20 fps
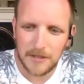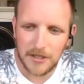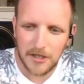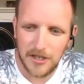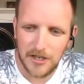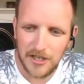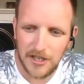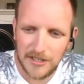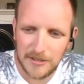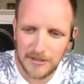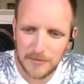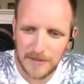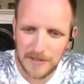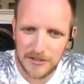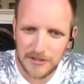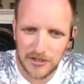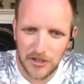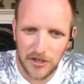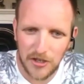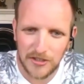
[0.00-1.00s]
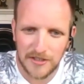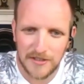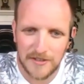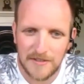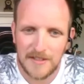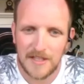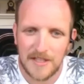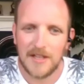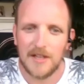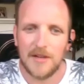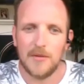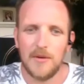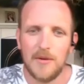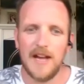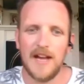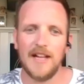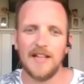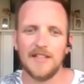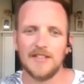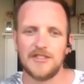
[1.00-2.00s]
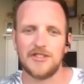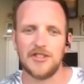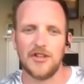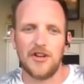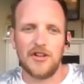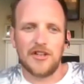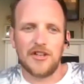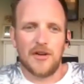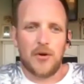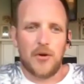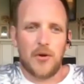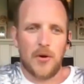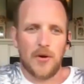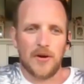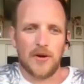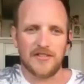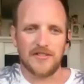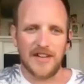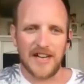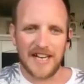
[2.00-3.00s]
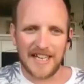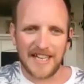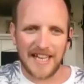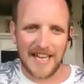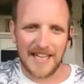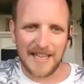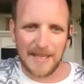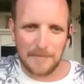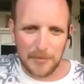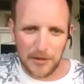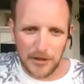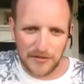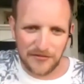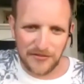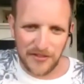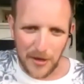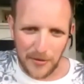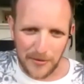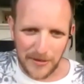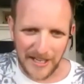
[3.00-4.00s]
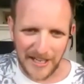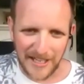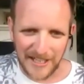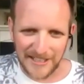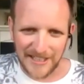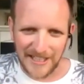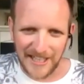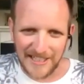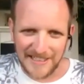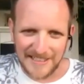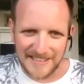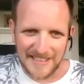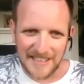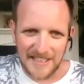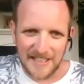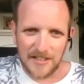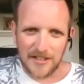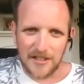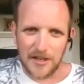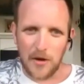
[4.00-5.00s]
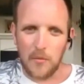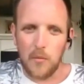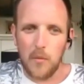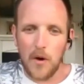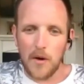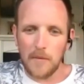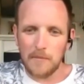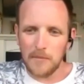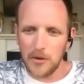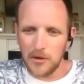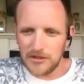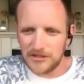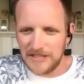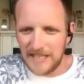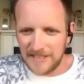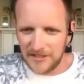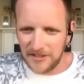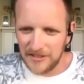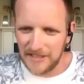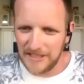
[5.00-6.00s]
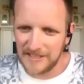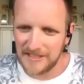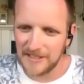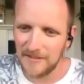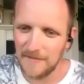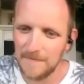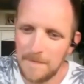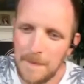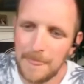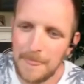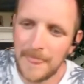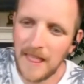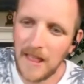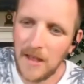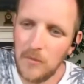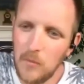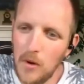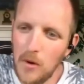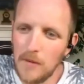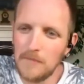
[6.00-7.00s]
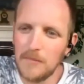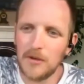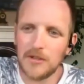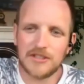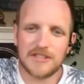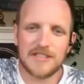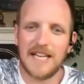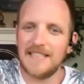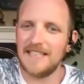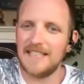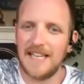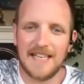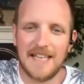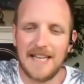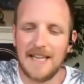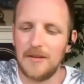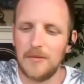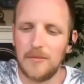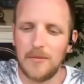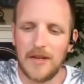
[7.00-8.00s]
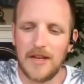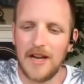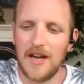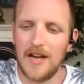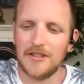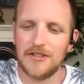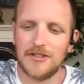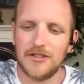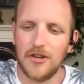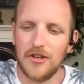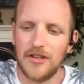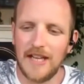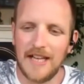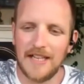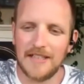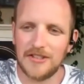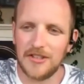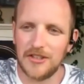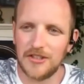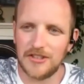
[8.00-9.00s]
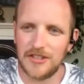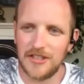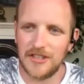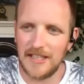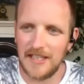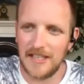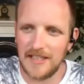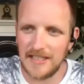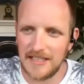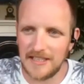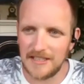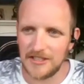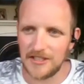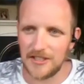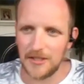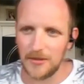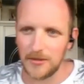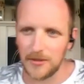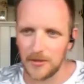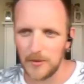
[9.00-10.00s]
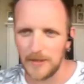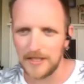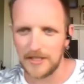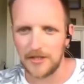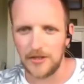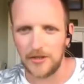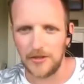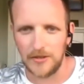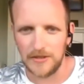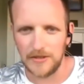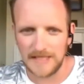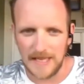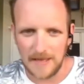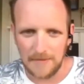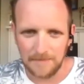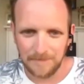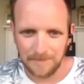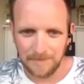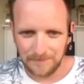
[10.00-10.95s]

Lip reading: Good, well done. Well done. Really getting the blood flowing here at the end. Got one more set on this. One more set, and then we are done and dusted, and I'll lead you through a quick cool down.